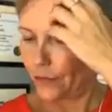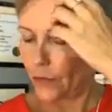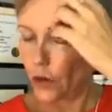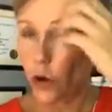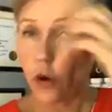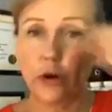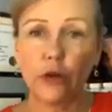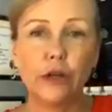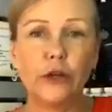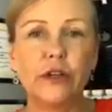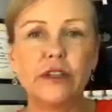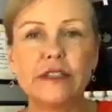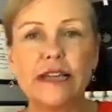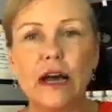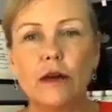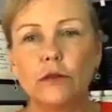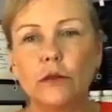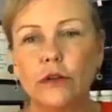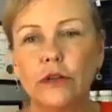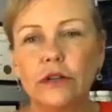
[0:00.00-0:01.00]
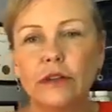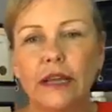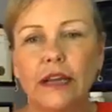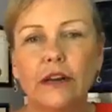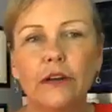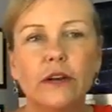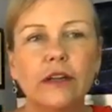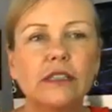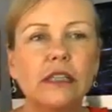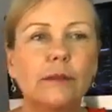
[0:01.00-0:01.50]
or you can download it
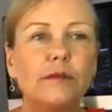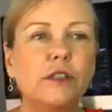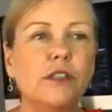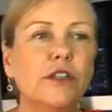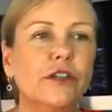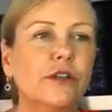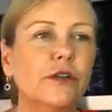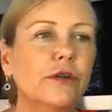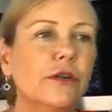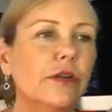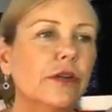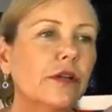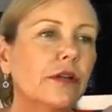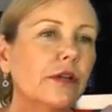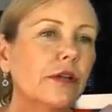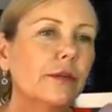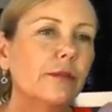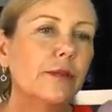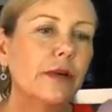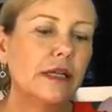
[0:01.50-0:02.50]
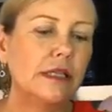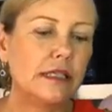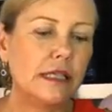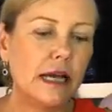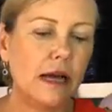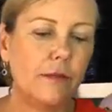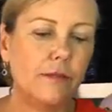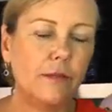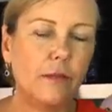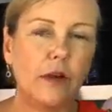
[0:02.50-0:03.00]
later. It's up to you. But
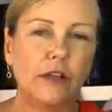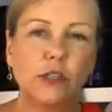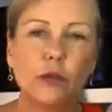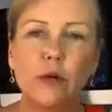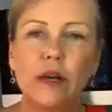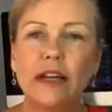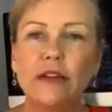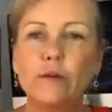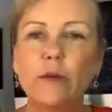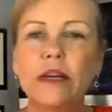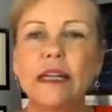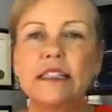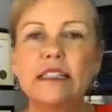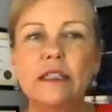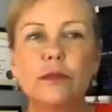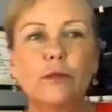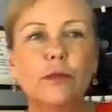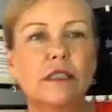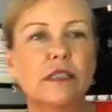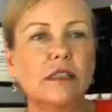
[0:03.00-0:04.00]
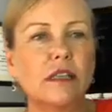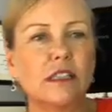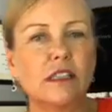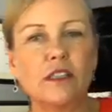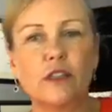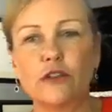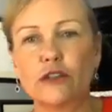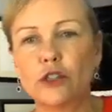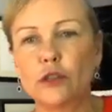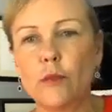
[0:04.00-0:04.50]
so what I did was,
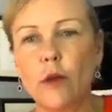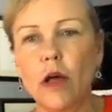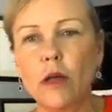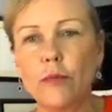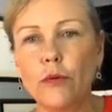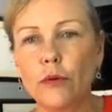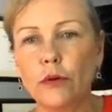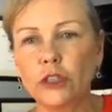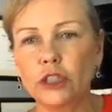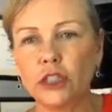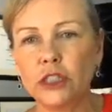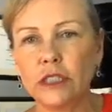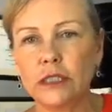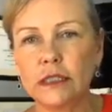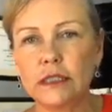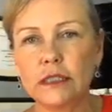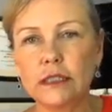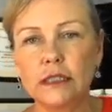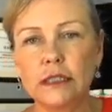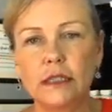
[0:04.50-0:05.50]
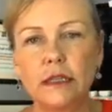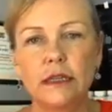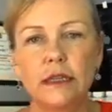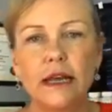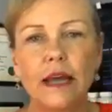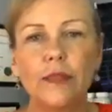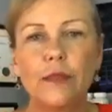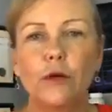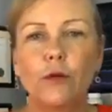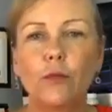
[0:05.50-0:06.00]
they're small portions,
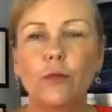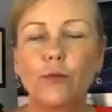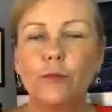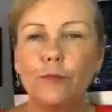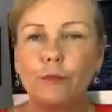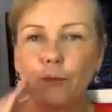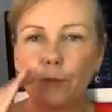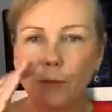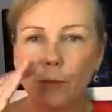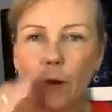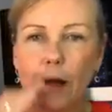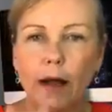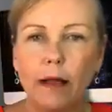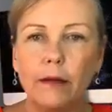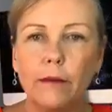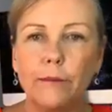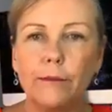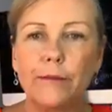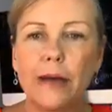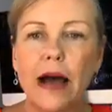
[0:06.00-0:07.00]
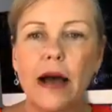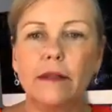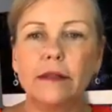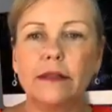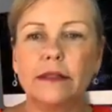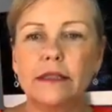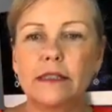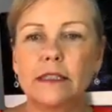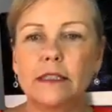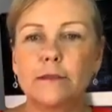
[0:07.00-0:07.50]
and they're well
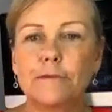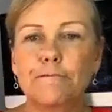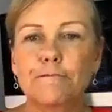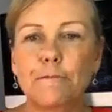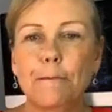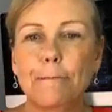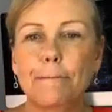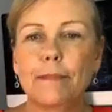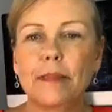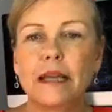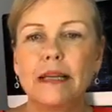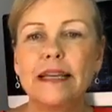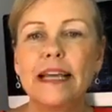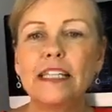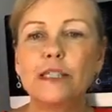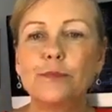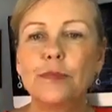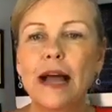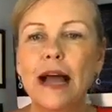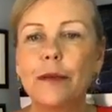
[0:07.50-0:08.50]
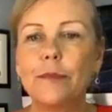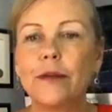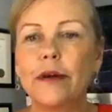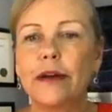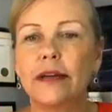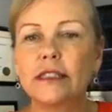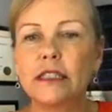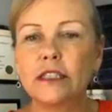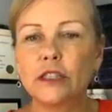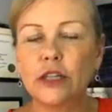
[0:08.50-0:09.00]
balanced. Yes,
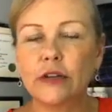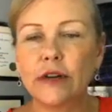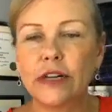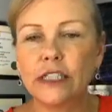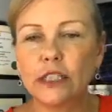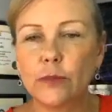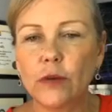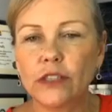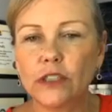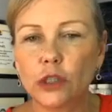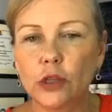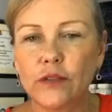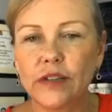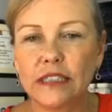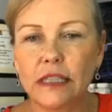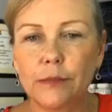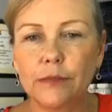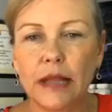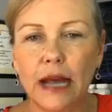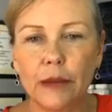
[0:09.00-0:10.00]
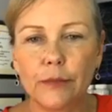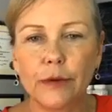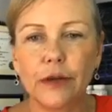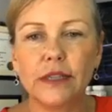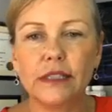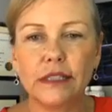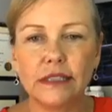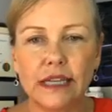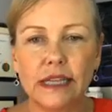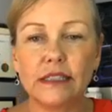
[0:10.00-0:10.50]
blackberries. Teresa wants to know if I said
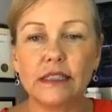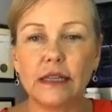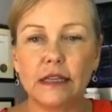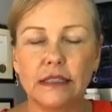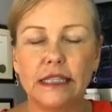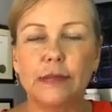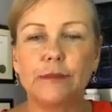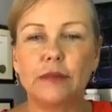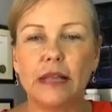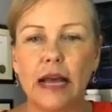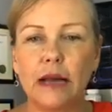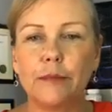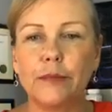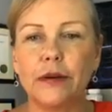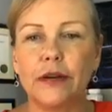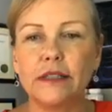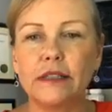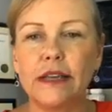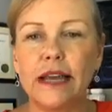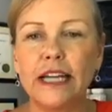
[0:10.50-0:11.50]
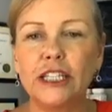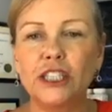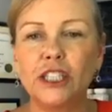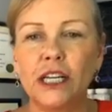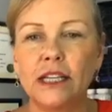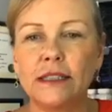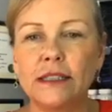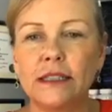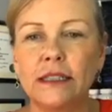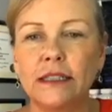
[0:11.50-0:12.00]
blackberries. Yes, eat blackberries. Hey,
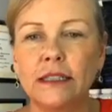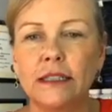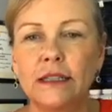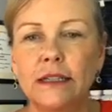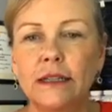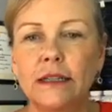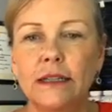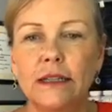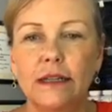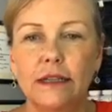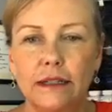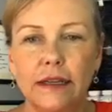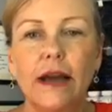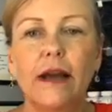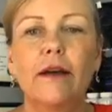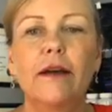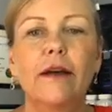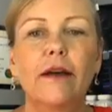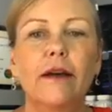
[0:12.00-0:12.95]
Chelsea. Yeah,